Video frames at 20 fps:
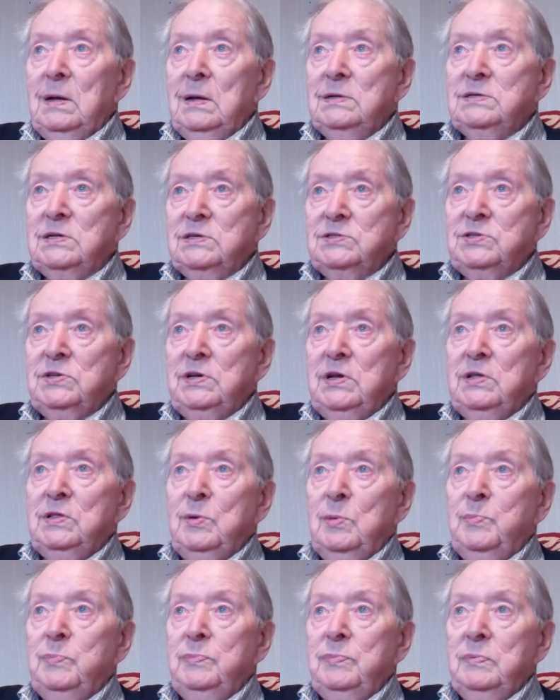as I say,
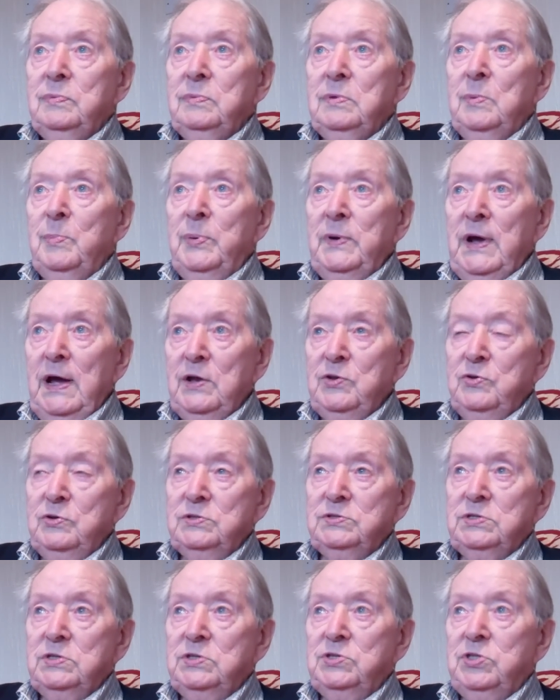the bread
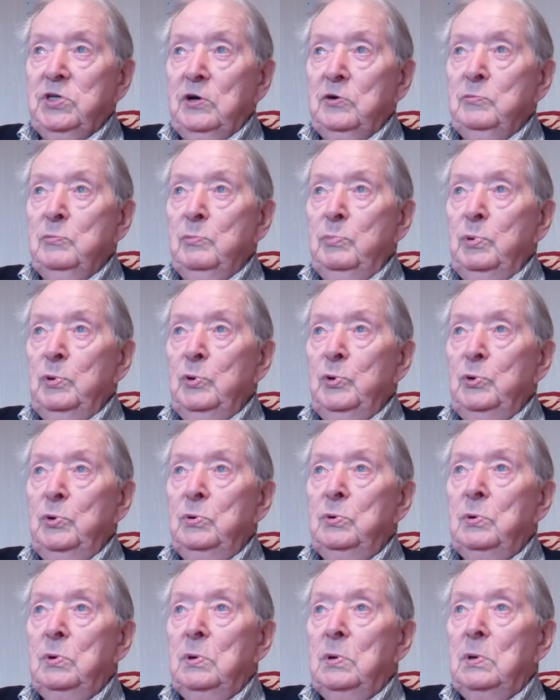used to turn
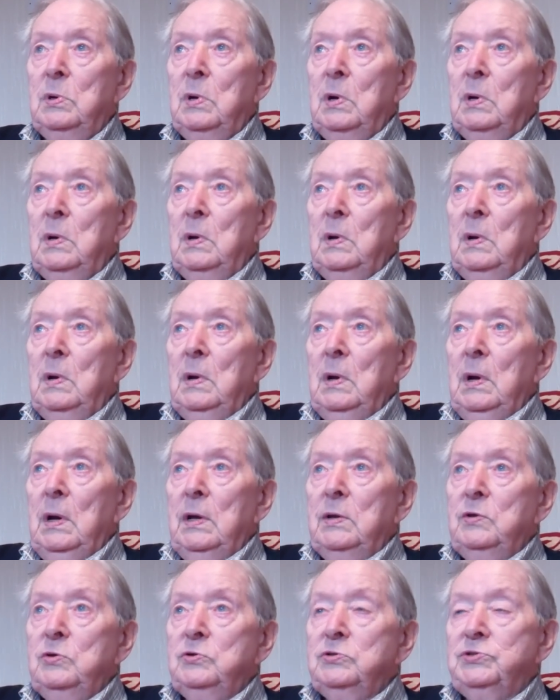blue,
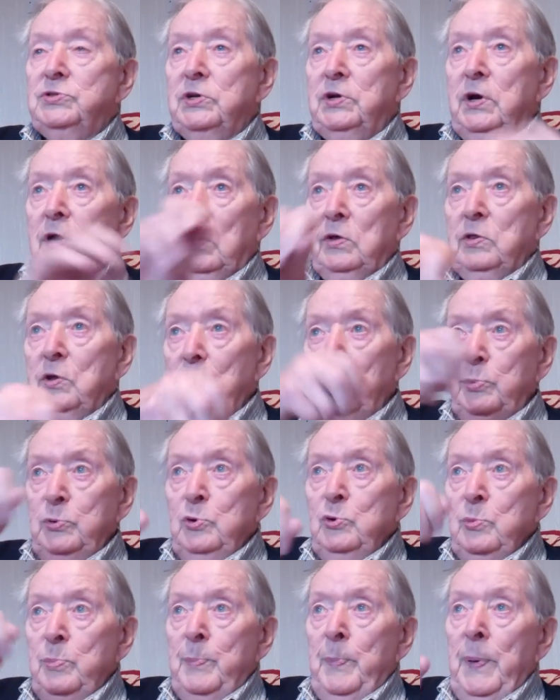and you used to cut the
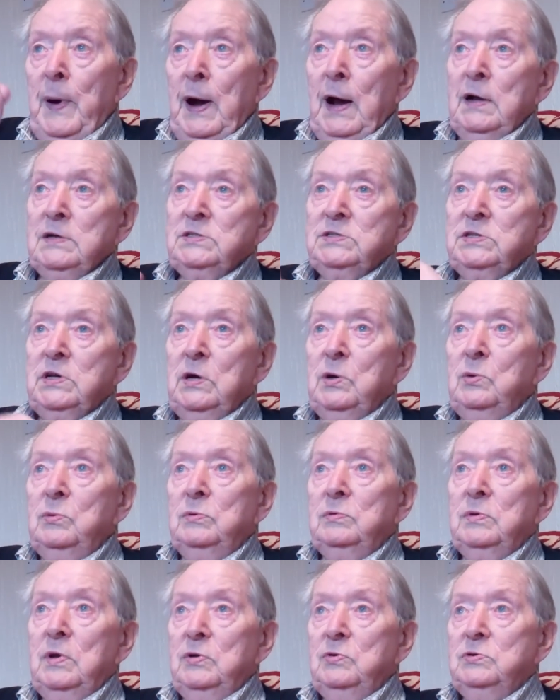blue parts out.
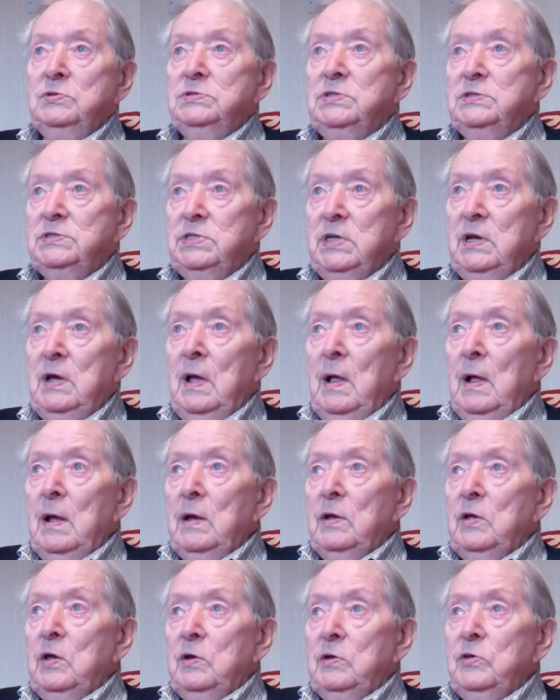They used to say,
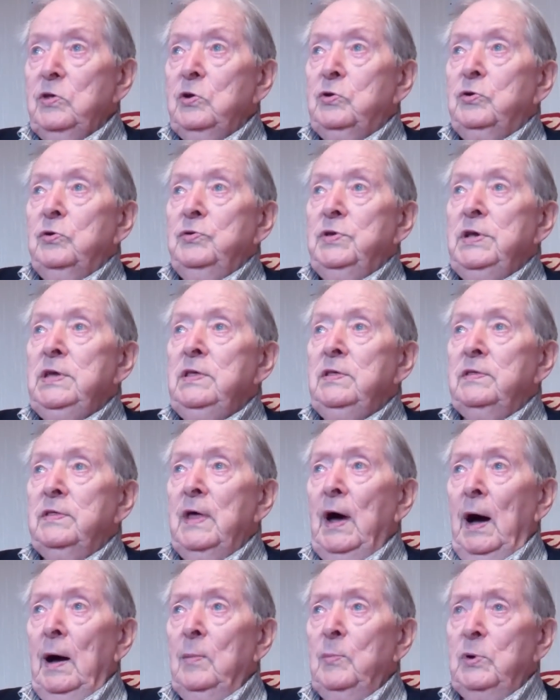you could eat
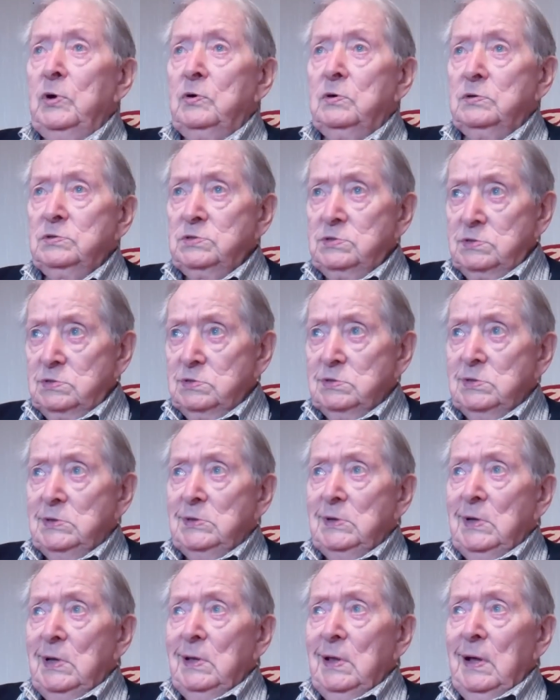that because
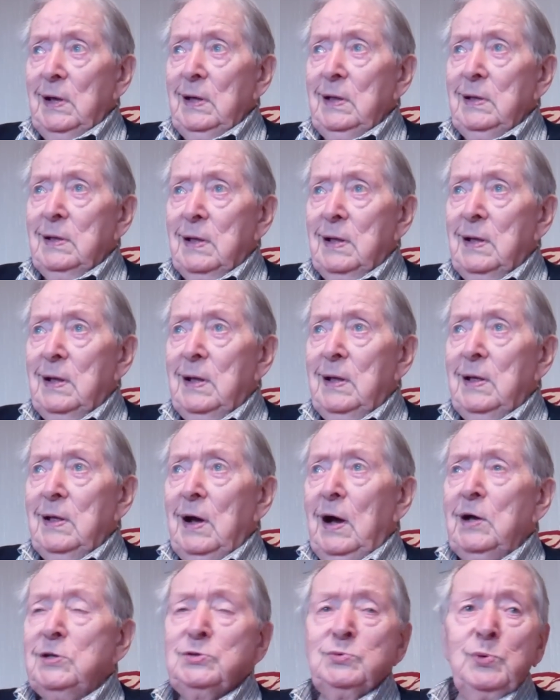
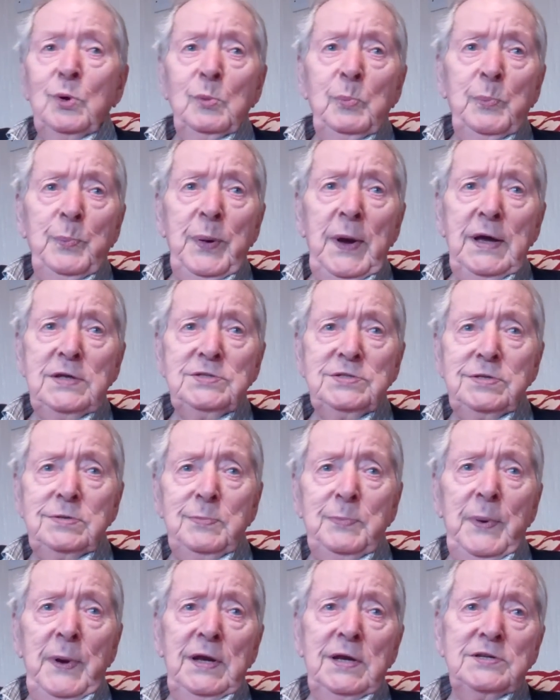that's what
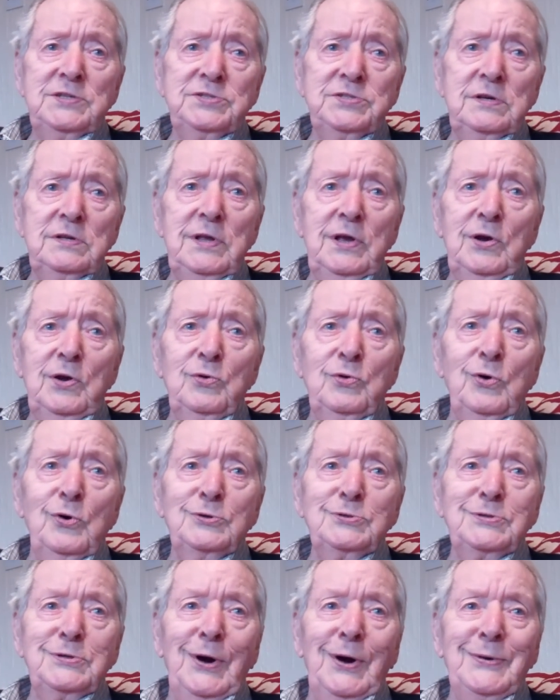penicillin
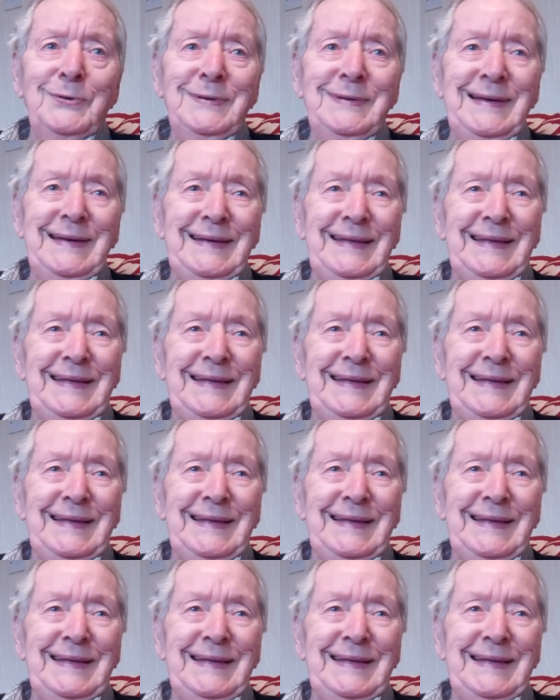grows on.